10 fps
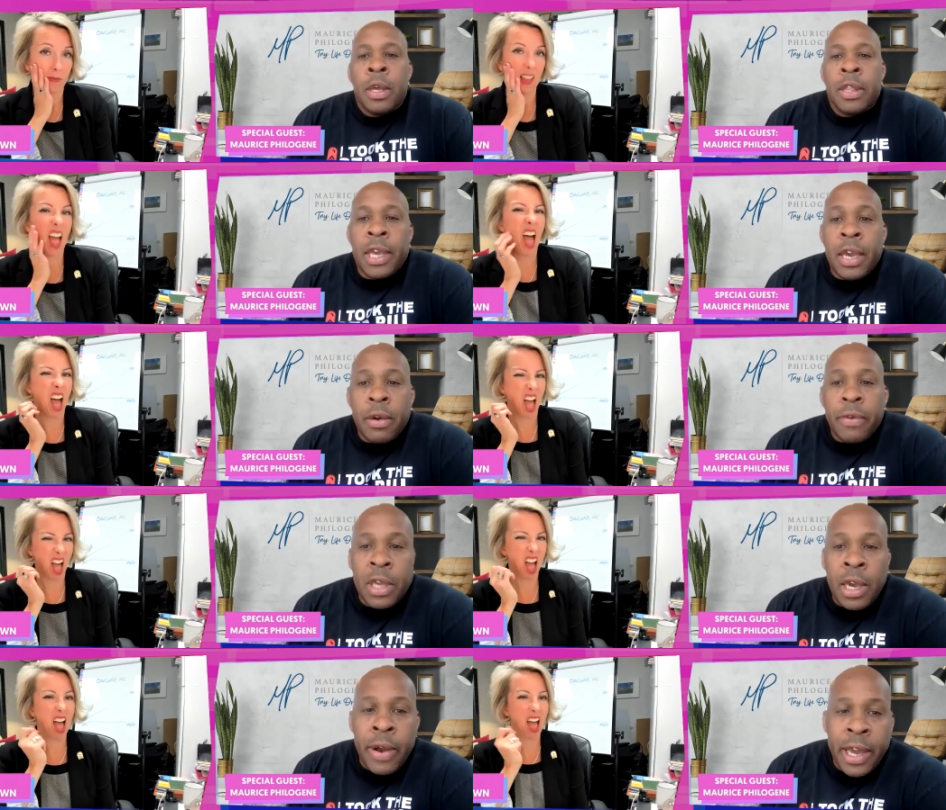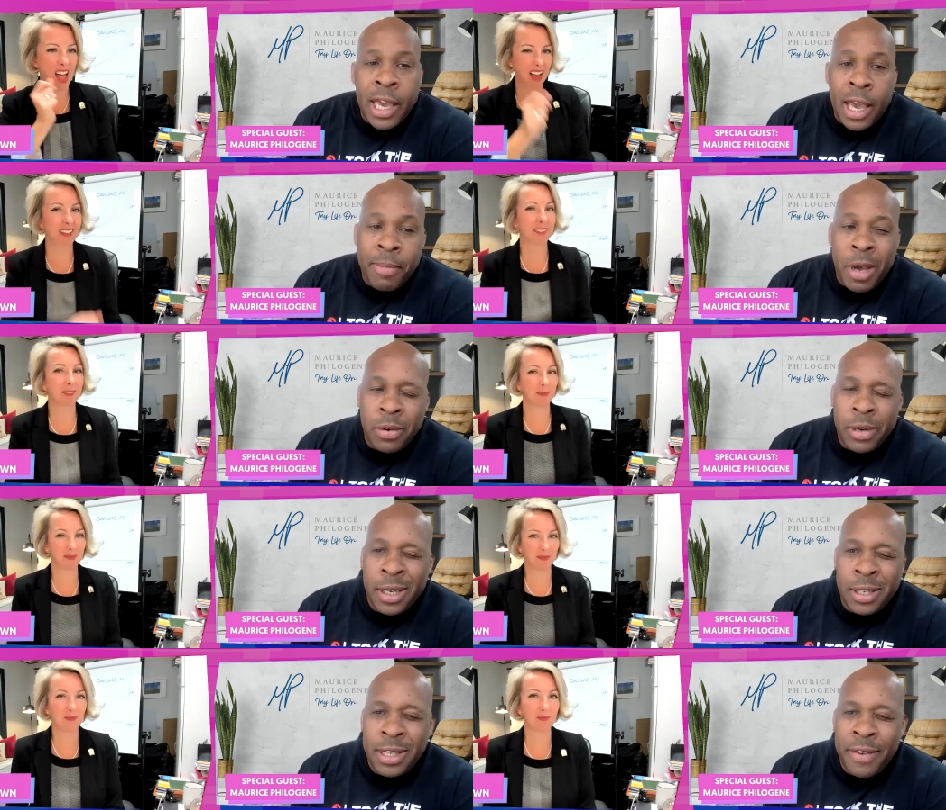Speaker 1: The year I came out,
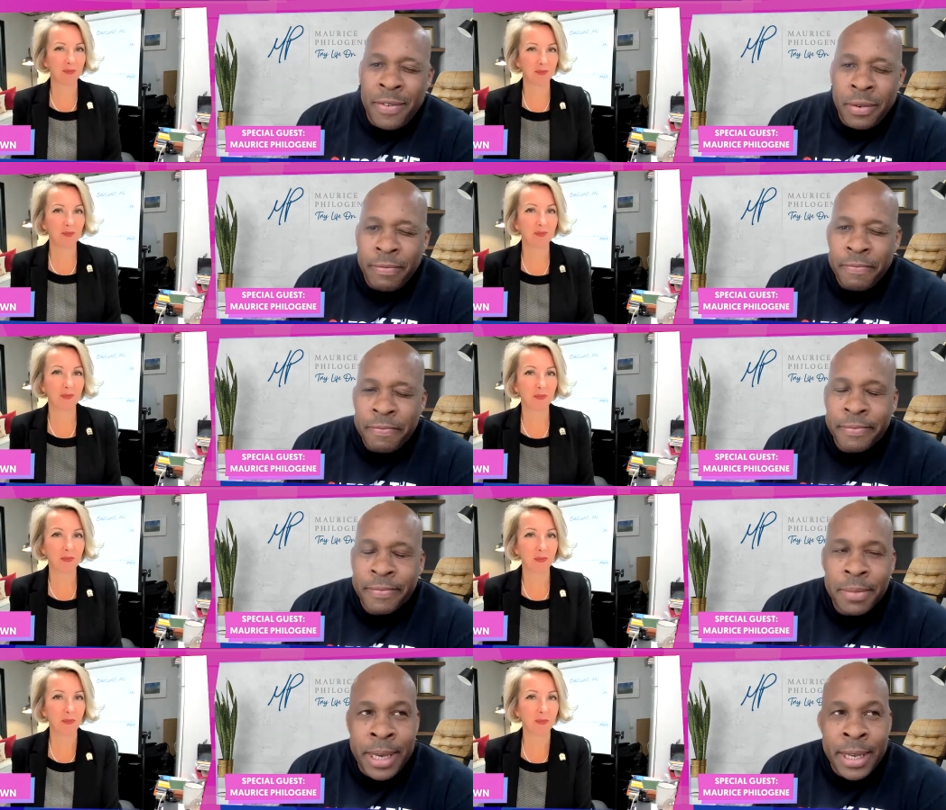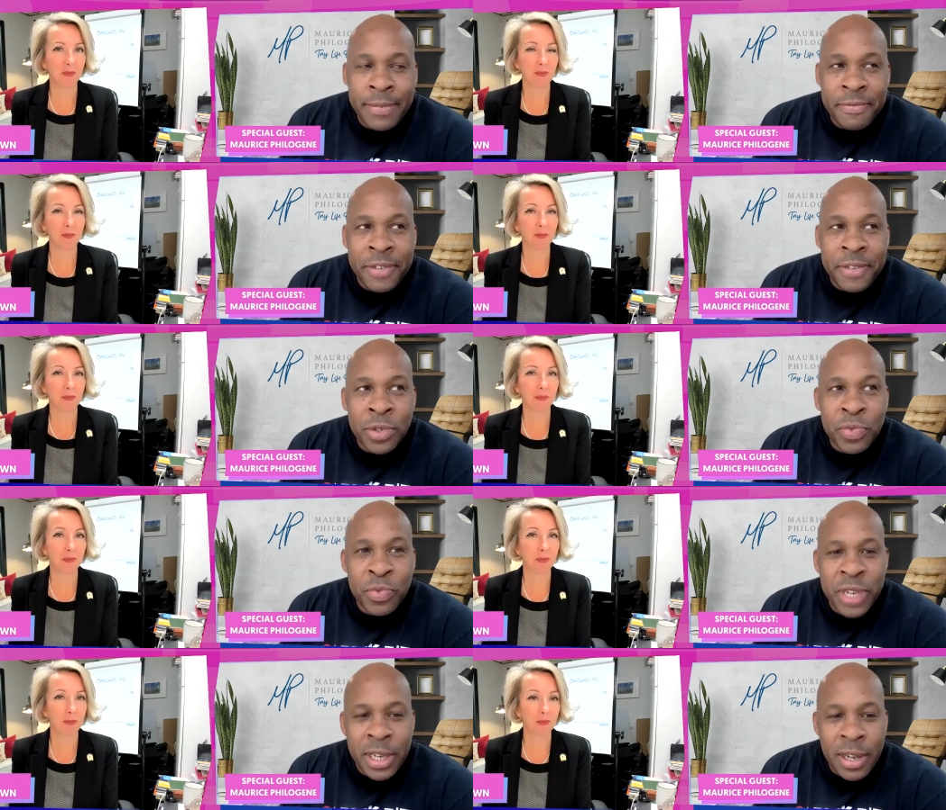97. Man, that feels
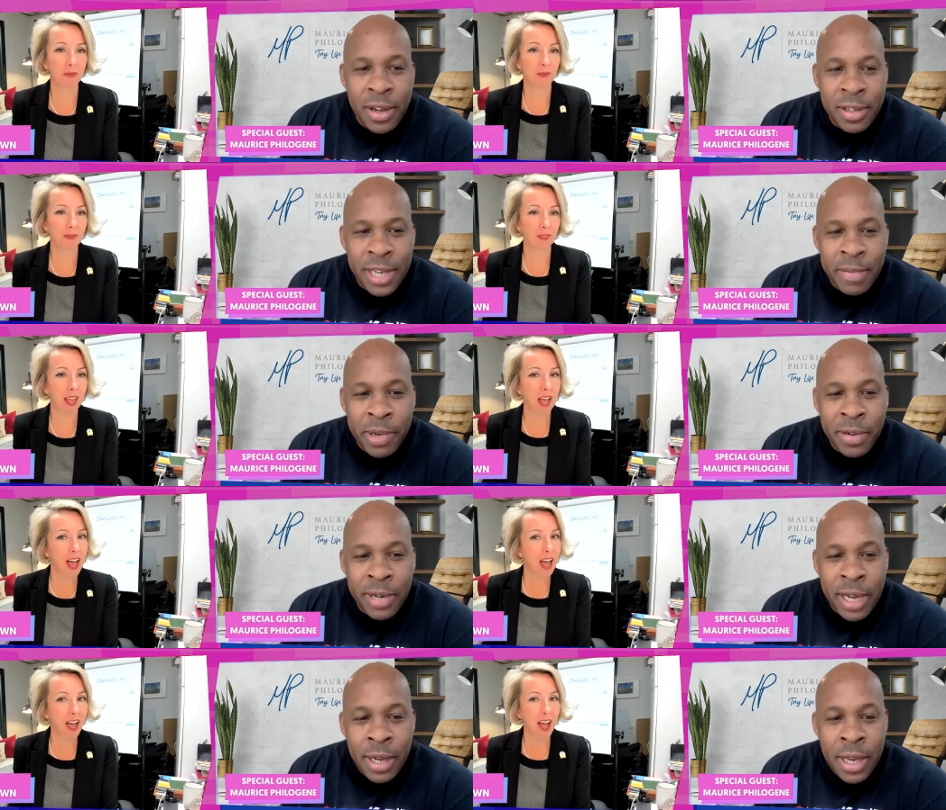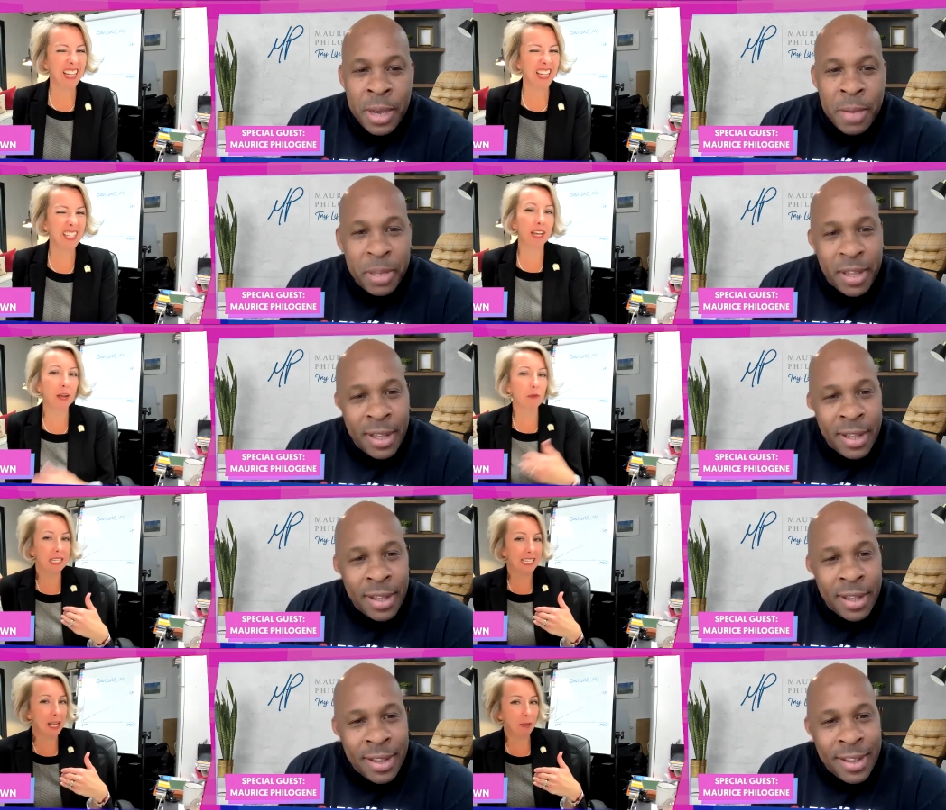really long time ago now.
Speaker 2: It's okay. We're
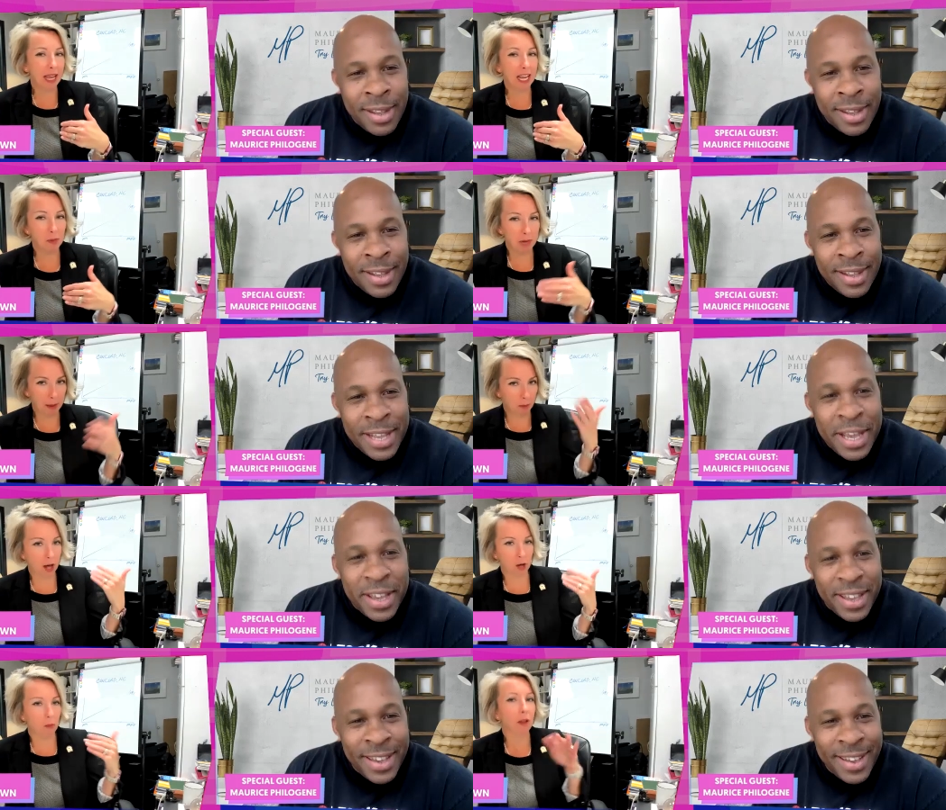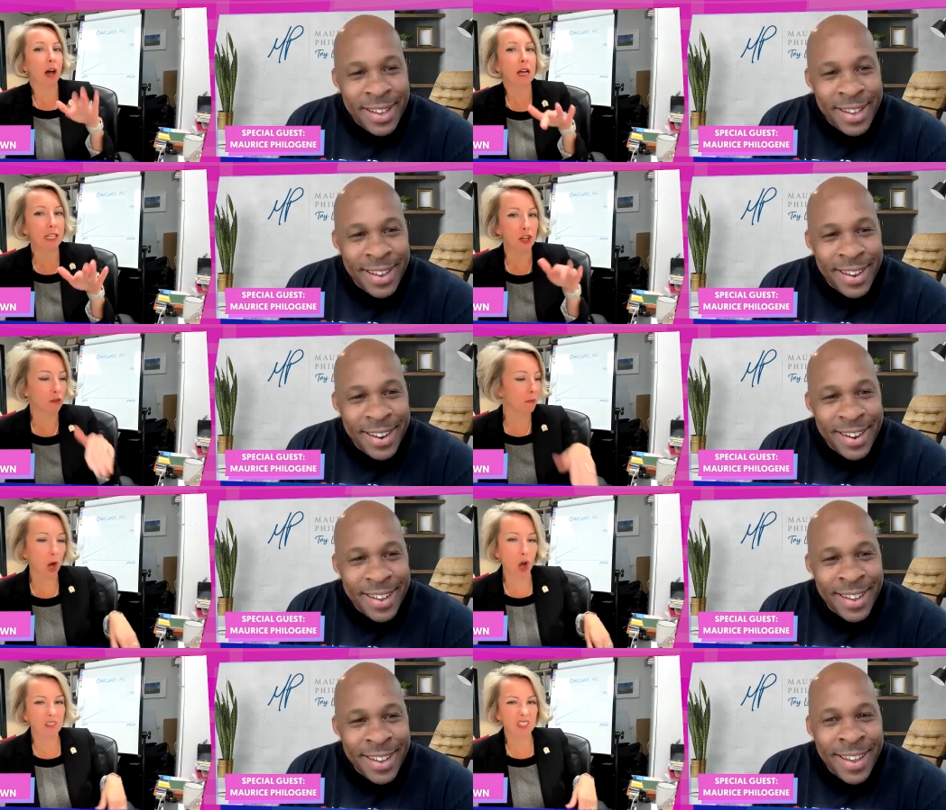the same age, but I'm a bottle blonde and you're
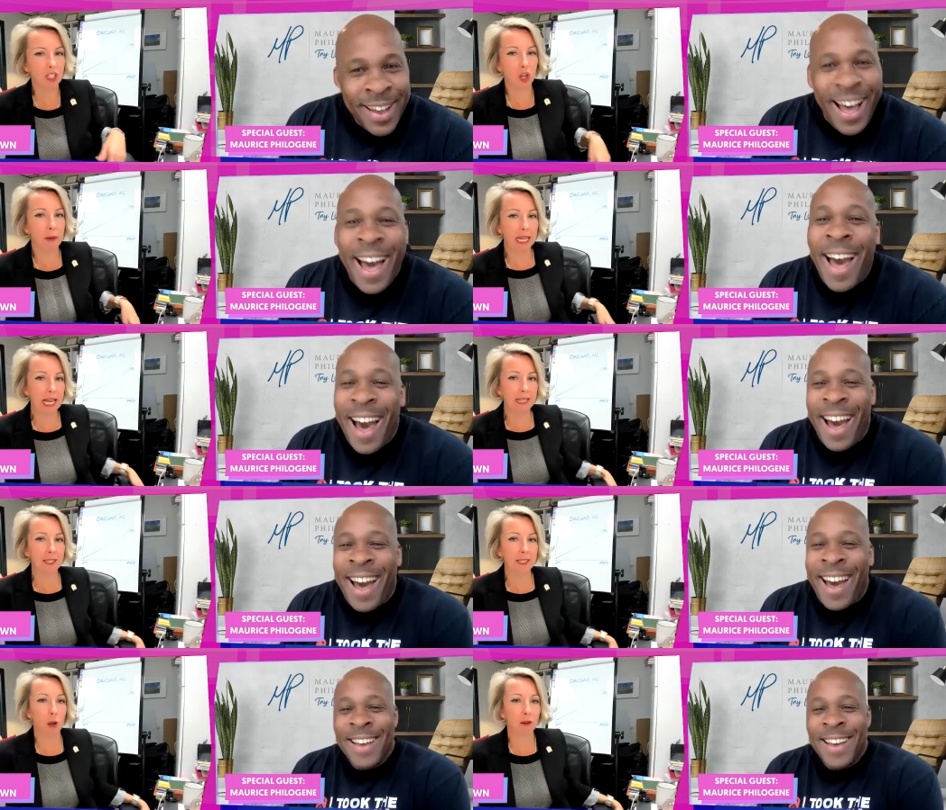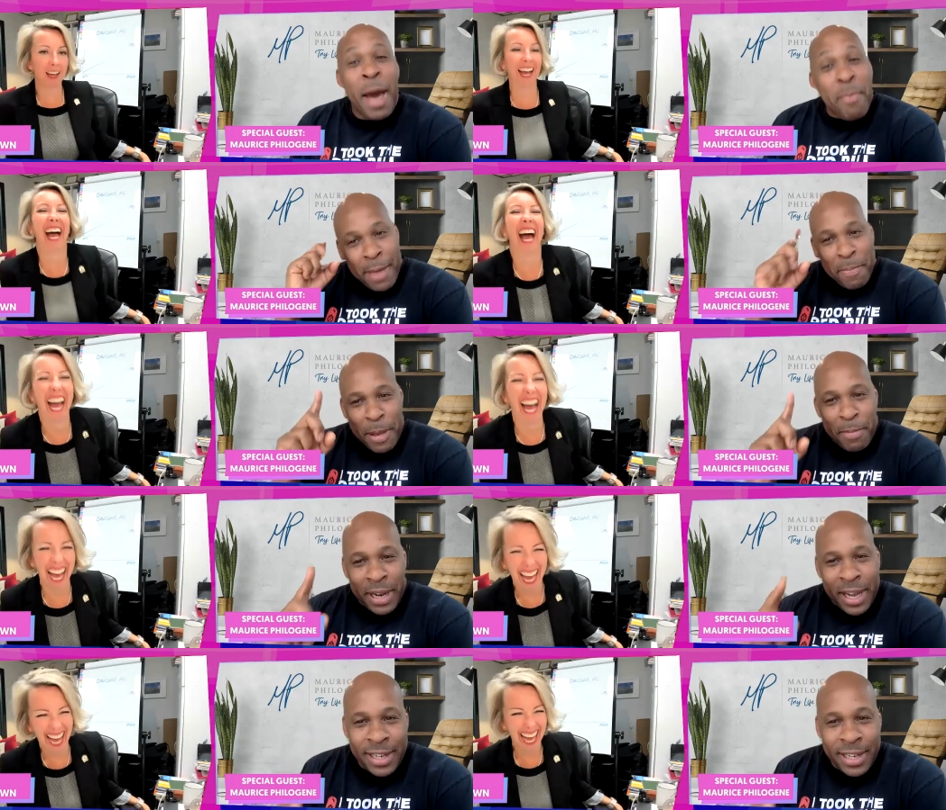bald. So nobody
Speaker 1: knows. I might be
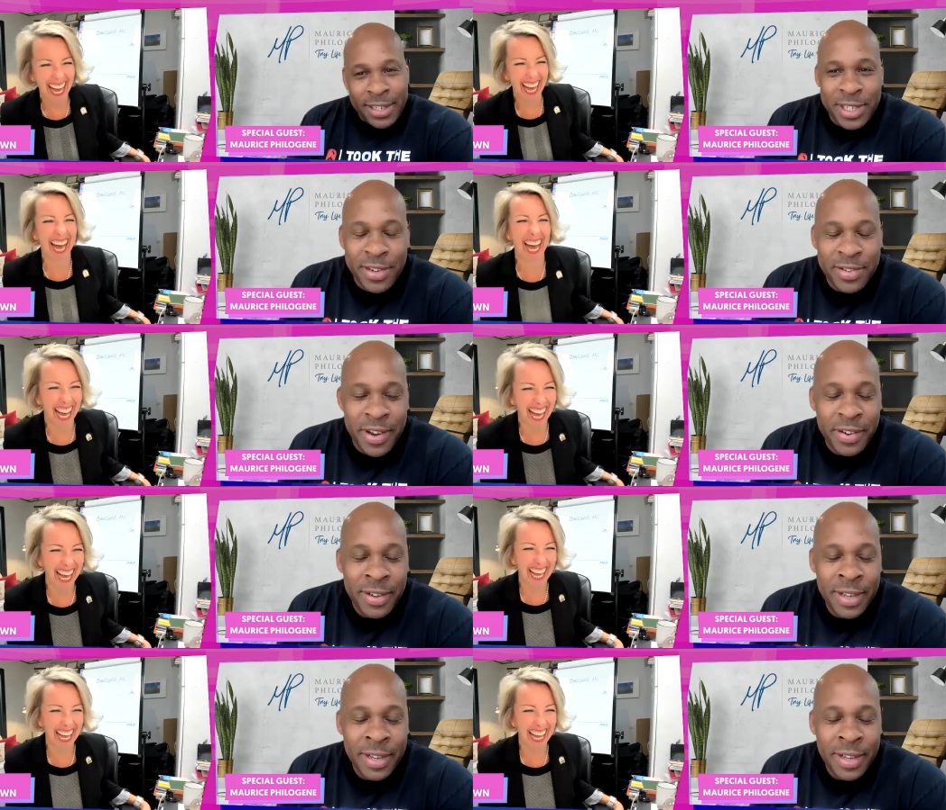blonde. You just don't know.